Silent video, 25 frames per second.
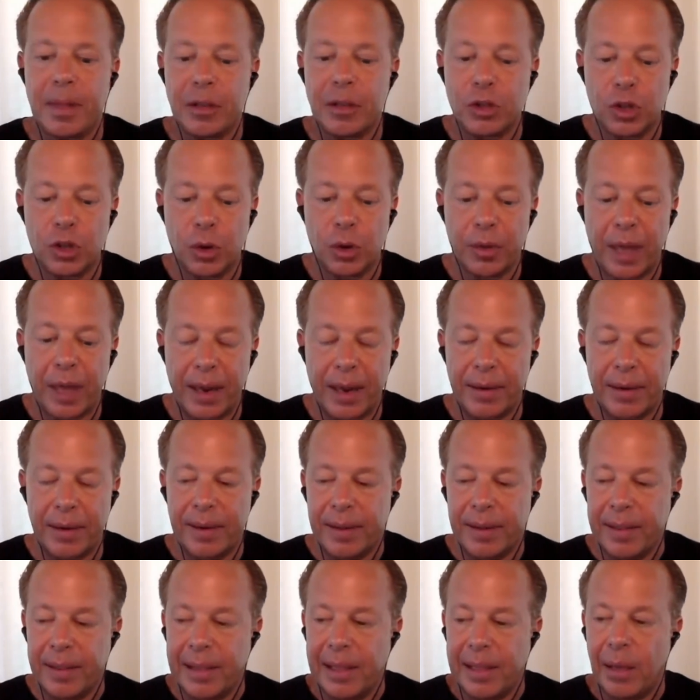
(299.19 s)
So then
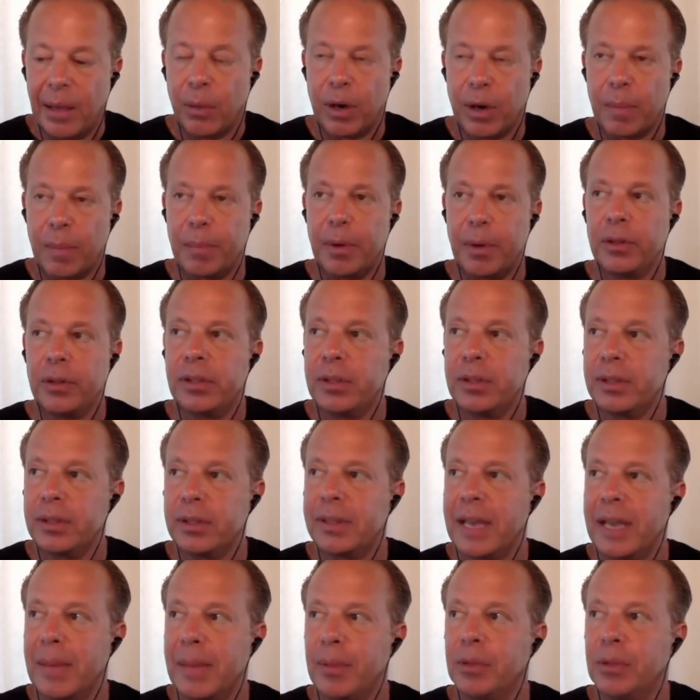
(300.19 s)
when a
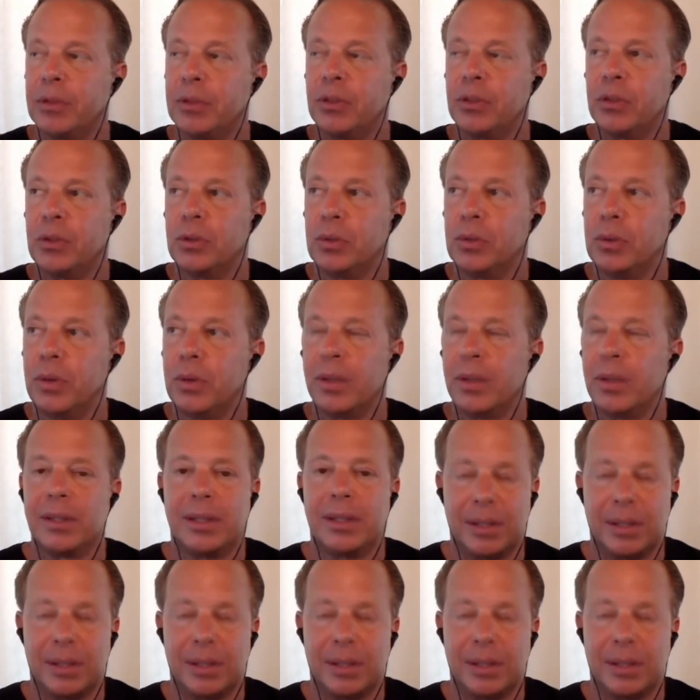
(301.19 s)
person's able to